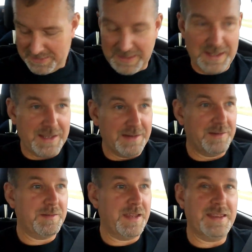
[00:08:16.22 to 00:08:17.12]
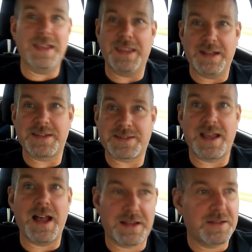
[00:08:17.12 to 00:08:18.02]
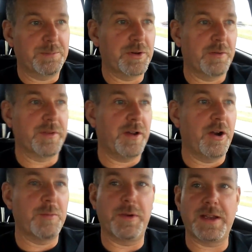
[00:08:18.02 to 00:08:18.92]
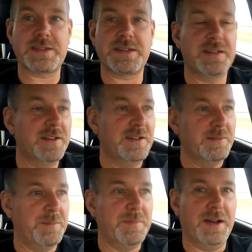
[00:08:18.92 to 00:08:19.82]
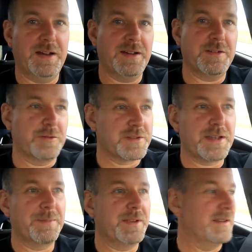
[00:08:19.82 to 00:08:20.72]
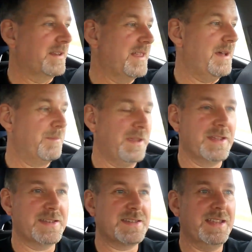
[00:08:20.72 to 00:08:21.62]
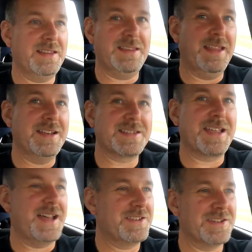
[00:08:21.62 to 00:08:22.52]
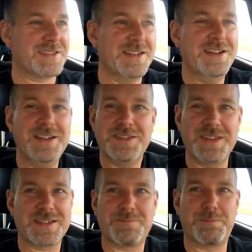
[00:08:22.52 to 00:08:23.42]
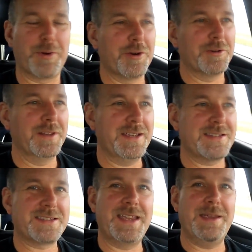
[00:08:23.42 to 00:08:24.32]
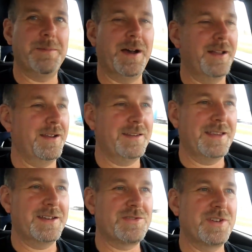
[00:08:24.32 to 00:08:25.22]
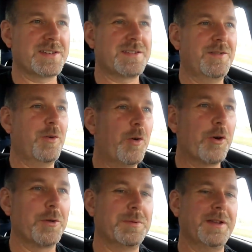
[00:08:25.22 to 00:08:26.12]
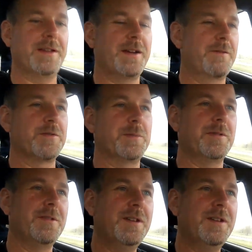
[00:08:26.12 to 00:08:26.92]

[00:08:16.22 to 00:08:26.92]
and then get a sock to put over the armrest or something like that, because it has got this burly seam on it that is just horribly uncomfortable.